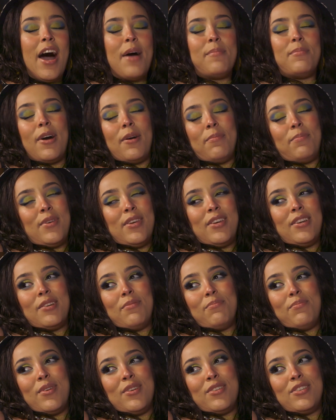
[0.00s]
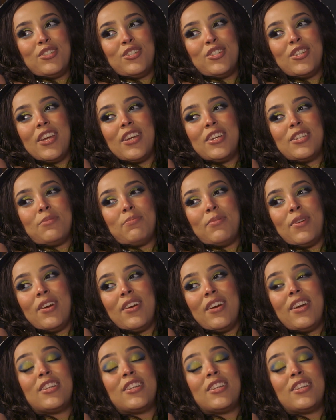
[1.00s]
I'm not being compared to Shakespeare.